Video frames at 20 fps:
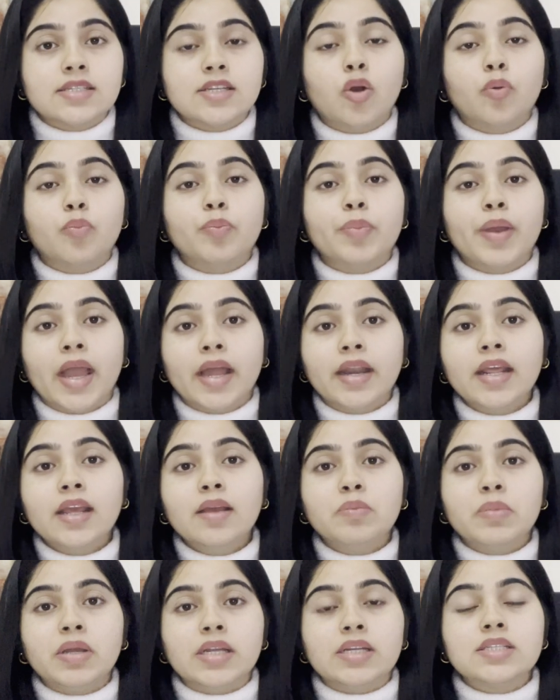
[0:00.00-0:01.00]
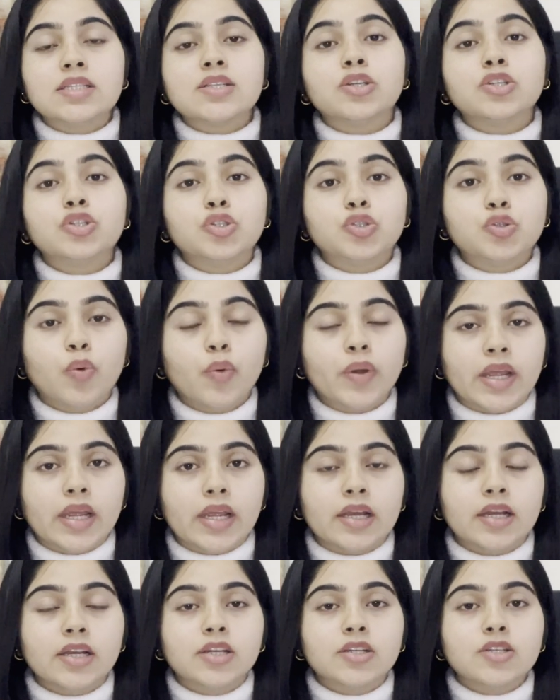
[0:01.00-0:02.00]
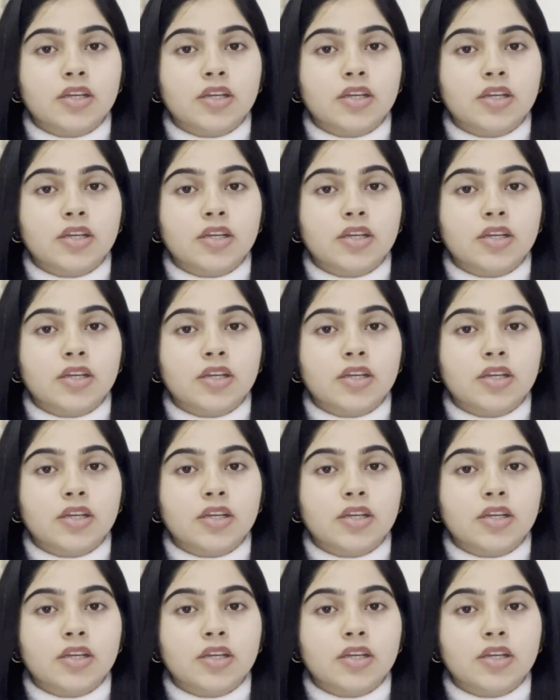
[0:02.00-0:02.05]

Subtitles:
Now baring means showing.